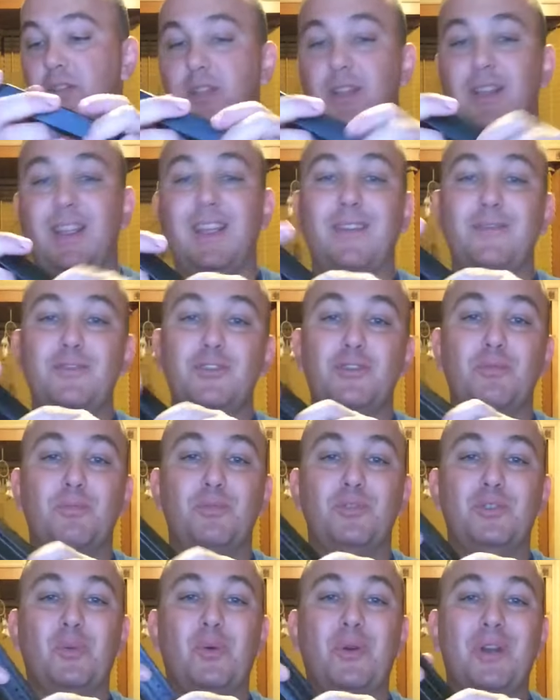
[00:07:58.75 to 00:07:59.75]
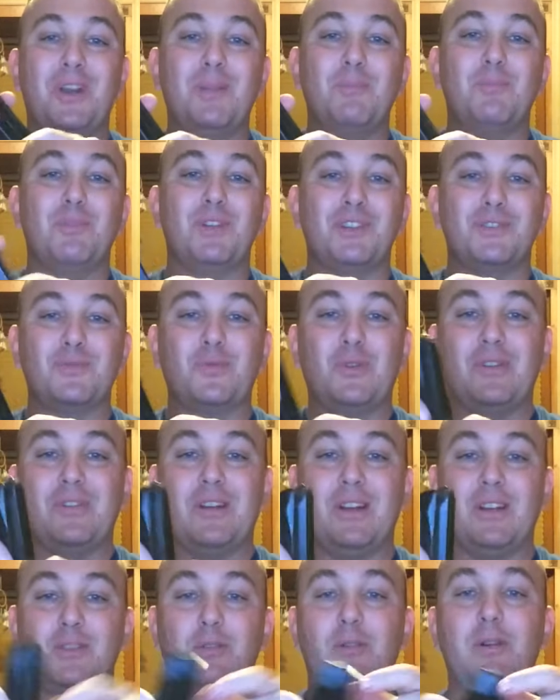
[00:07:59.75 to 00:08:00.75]
It gives you 20 plus 1
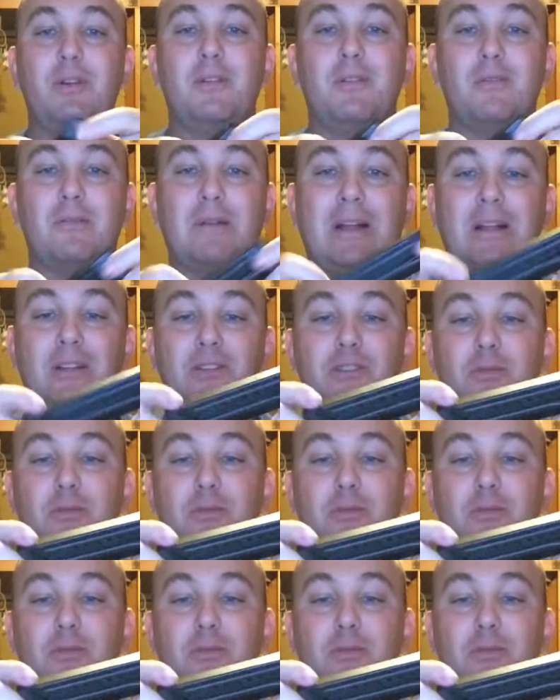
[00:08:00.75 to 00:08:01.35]
round, 21 rounds,